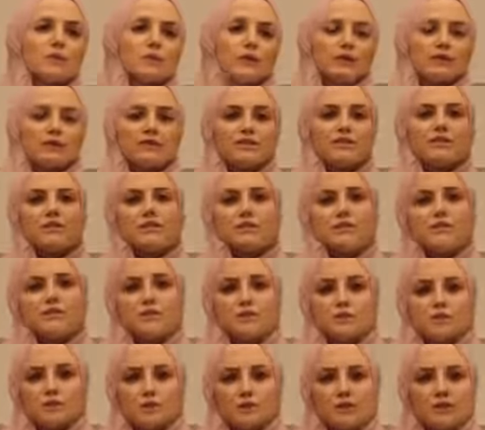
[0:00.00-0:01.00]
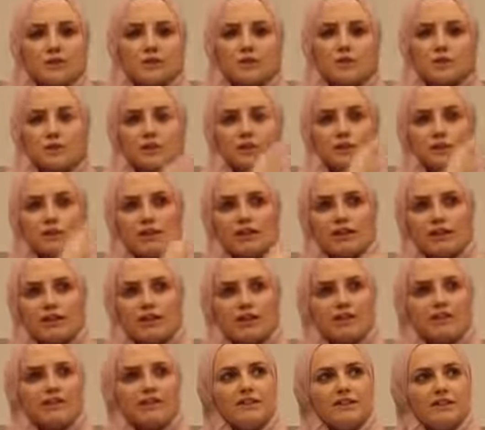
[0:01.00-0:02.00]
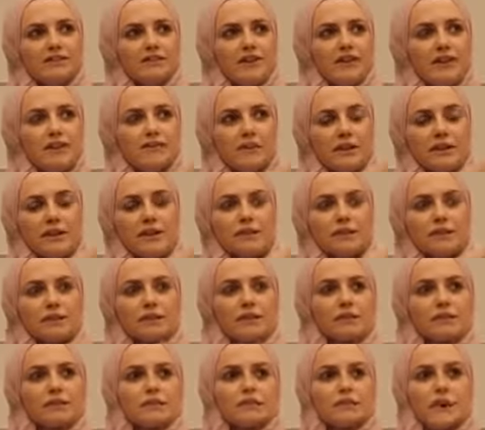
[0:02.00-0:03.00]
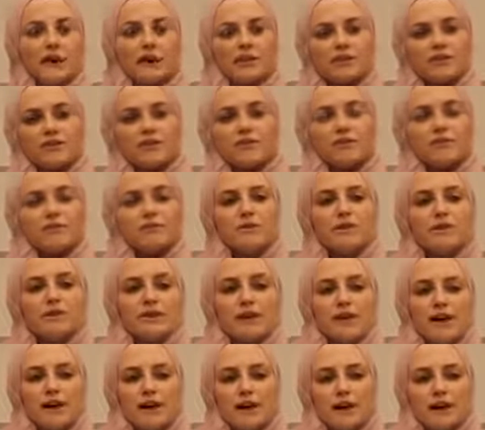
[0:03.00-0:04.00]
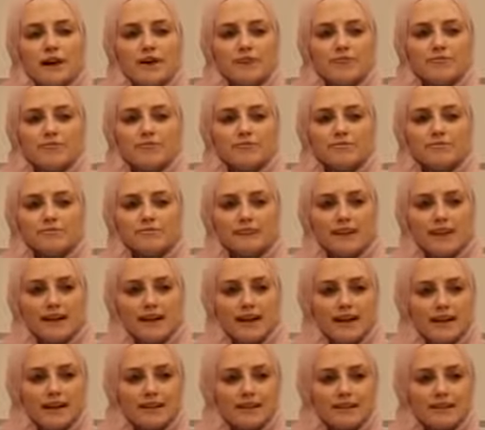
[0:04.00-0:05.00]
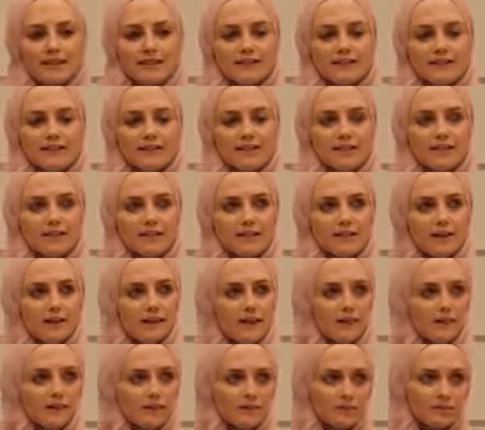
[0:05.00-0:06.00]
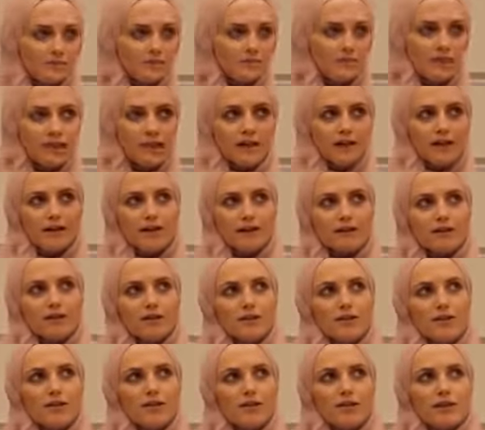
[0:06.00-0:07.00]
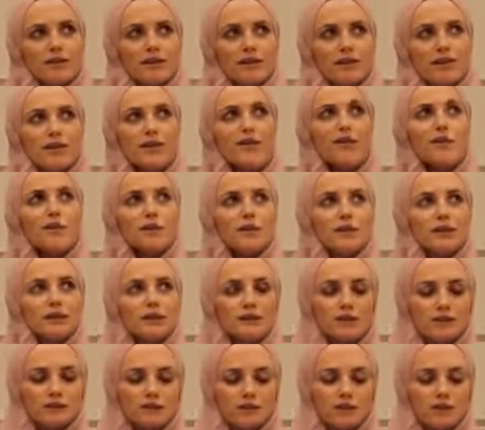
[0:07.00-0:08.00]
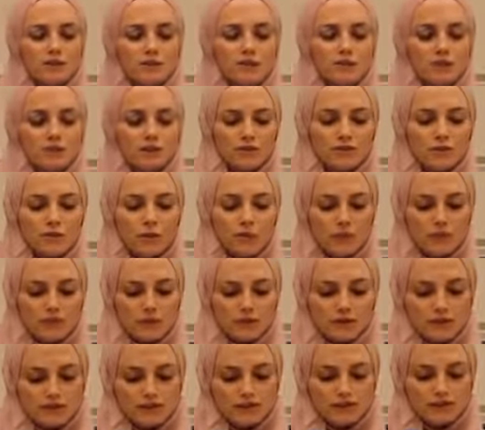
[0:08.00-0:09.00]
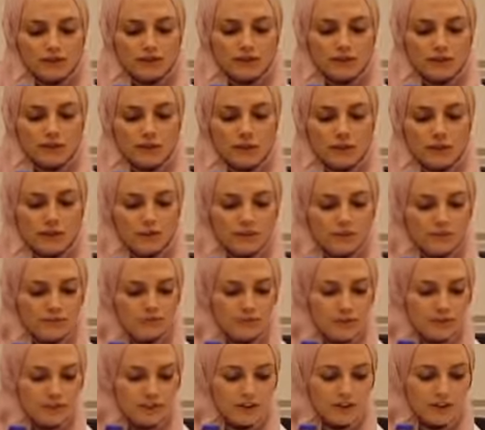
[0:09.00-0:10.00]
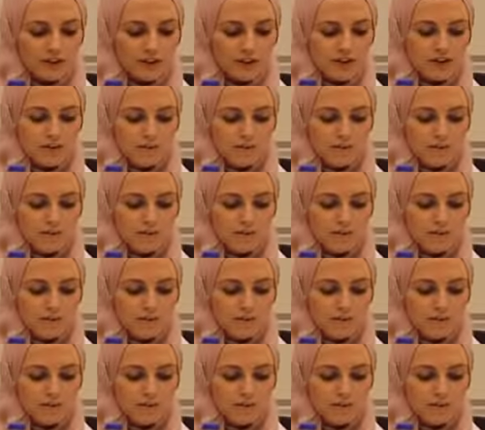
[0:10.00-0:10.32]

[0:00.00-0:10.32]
what is assumed to be the sort of developmental spectrum and start including the notion of God into their worldview.